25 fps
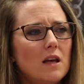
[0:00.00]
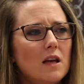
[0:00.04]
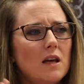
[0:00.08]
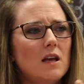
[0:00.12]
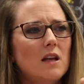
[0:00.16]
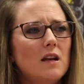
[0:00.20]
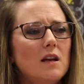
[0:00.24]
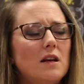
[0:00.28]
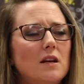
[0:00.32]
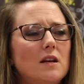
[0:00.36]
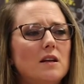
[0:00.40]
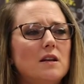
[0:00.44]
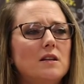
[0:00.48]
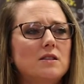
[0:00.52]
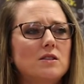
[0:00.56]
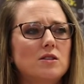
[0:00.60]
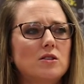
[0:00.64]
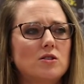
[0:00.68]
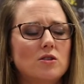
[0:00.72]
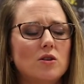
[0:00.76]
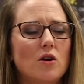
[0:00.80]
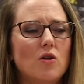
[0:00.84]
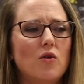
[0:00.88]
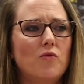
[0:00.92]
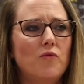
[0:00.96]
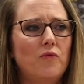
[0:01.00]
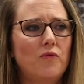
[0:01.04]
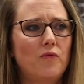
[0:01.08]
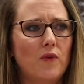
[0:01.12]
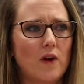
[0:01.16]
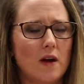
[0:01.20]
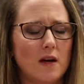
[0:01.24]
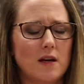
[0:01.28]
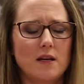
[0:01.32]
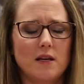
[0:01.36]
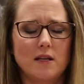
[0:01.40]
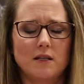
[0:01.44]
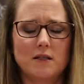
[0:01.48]
it is so
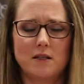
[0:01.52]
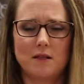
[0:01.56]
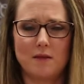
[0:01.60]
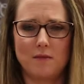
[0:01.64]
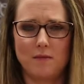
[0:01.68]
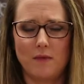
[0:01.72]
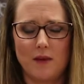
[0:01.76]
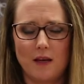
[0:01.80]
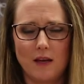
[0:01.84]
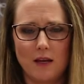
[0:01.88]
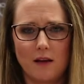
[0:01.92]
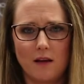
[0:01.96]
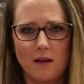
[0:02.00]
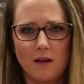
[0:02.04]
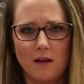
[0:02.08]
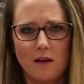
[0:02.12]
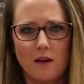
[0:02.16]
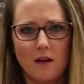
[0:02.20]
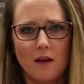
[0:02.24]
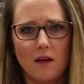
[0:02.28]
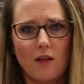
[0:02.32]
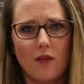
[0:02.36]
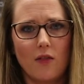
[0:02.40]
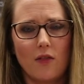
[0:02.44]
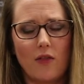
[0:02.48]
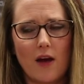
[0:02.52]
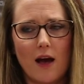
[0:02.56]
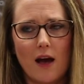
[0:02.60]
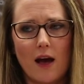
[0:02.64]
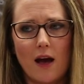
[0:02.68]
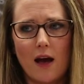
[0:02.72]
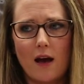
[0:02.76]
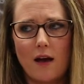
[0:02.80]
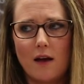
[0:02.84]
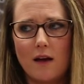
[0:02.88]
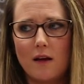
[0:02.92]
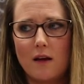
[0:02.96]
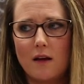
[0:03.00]
funny to me
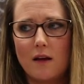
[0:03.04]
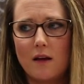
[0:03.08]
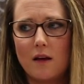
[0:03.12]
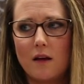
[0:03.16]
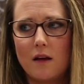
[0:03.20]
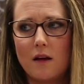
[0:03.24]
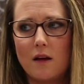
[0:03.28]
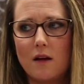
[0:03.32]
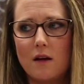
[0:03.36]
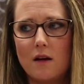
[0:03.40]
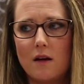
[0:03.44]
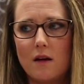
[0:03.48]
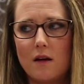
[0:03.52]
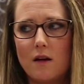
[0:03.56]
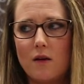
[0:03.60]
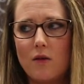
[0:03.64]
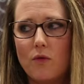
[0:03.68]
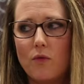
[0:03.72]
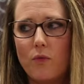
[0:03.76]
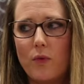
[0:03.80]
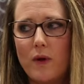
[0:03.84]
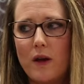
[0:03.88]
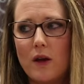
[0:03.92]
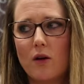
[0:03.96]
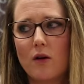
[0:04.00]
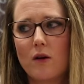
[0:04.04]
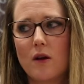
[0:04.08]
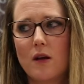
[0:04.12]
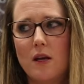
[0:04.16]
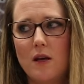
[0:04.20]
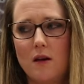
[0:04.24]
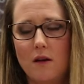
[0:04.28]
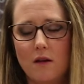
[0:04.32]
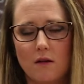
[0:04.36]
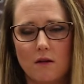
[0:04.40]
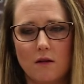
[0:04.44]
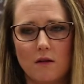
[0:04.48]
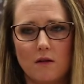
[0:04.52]
that we are
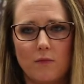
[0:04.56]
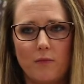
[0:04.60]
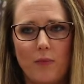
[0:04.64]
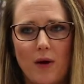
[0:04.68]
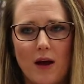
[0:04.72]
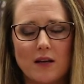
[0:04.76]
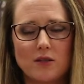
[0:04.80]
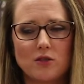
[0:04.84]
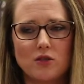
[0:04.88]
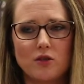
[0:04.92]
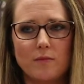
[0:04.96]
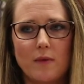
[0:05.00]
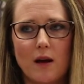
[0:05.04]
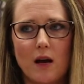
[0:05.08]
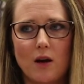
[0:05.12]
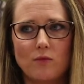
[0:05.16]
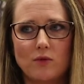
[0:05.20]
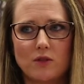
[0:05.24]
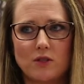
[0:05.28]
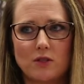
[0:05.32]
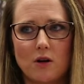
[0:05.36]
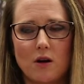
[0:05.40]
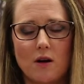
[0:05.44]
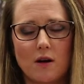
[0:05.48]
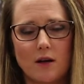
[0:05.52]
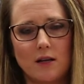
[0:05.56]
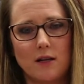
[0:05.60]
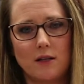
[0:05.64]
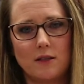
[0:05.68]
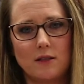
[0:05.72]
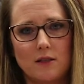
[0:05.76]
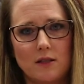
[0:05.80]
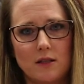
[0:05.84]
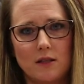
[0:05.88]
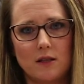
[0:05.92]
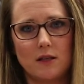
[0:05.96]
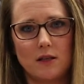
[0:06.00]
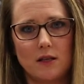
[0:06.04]
here. Pastor Matt was
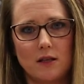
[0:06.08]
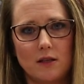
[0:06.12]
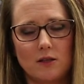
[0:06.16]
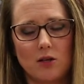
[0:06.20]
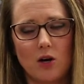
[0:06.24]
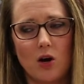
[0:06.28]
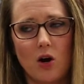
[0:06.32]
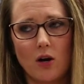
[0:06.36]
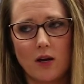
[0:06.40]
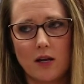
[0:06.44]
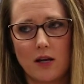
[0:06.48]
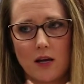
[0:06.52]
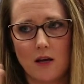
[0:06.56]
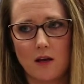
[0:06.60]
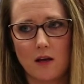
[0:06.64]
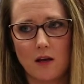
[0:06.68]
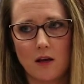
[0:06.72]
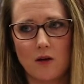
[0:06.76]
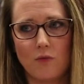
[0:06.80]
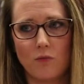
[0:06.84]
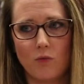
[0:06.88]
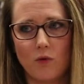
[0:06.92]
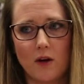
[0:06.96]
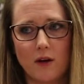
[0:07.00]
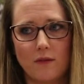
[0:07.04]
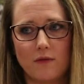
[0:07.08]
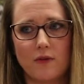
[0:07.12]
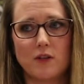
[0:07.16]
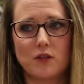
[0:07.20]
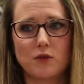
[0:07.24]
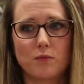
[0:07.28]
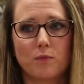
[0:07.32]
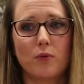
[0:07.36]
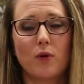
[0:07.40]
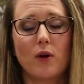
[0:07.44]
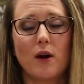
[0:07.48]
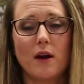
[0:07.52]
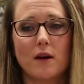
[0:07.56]
talking in one of
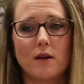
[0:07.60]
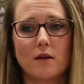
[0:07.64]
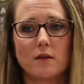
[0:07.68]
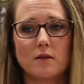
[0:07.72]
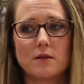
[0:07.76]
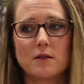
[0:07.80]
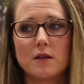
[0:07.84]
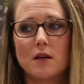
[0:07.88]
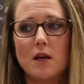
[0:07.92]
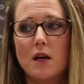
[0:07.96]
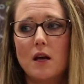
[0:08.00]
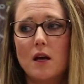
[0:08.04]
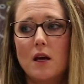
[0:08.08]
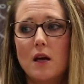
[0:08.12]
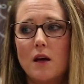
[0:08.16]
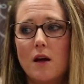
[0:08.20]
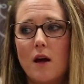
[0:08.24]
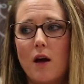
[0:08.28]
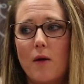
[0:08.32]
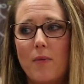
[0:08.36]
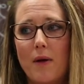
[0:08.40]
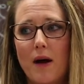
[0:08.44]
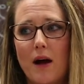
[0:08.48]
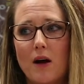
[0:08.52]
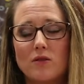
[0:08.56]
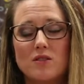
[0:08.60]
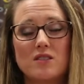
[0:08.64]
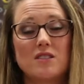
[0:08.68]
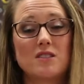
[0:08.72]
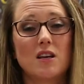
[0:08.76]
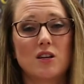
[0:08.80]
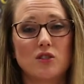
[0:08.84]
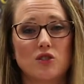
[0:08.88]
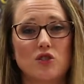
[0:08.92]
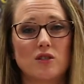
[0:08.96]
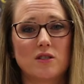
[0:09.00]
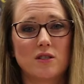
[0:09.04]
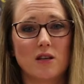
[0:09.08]
his prayers about
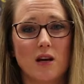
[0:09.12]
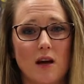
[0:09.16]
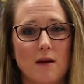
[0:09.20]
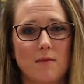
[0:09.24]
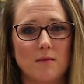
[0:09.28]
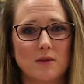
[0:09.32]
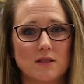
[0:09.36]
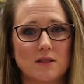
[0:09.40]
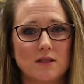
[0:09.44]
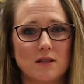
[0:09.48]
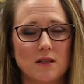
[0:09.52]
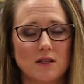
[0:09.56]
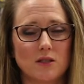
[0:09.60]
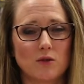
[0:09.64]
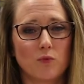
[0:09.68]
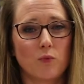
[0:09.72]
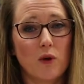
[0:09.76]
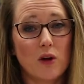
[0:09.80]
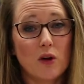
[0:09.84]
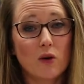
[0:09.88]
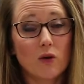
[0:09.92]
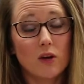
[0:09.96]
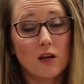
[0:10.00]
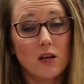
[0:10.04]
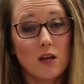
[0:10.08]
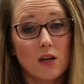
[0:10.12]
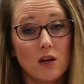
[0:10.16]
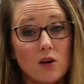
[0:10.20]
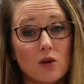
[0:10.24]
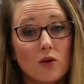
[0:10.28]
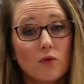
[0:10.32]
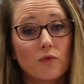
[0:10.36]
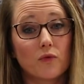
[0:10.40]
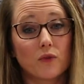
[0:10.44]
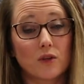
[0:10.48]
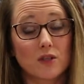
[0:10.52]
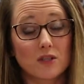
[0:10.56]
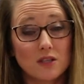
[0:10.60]
such a time as this. We are
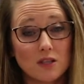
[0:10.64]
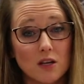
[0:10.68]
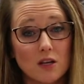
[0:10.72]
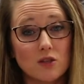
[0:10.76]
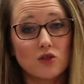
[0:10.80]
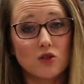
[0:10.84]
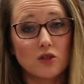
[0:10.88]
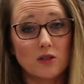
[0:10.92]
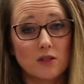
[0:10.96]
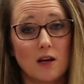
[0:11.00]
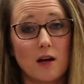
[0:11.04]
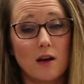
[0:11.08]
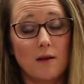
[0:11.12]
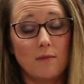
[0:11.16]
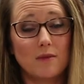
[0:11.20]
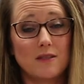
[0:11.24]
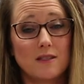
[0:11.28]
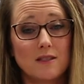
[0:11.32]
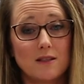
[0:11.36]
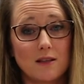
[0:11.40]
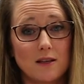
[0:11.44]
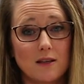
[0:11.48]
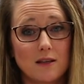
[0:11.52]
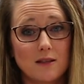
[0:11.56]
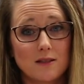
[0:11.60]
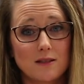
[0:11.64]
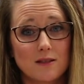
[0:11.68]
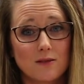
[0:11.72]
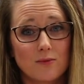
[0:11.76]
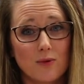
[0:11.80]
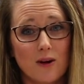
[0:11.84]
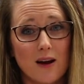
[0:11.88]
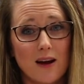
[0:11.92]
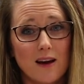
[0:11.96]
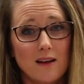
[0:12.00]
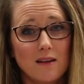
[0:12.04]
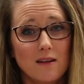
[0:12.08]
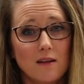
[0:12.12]
here for such a time as this,
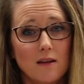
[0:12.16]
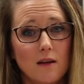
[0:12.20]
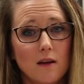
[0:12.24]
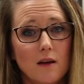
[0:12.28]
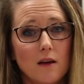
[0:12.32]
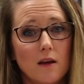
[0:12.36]
right?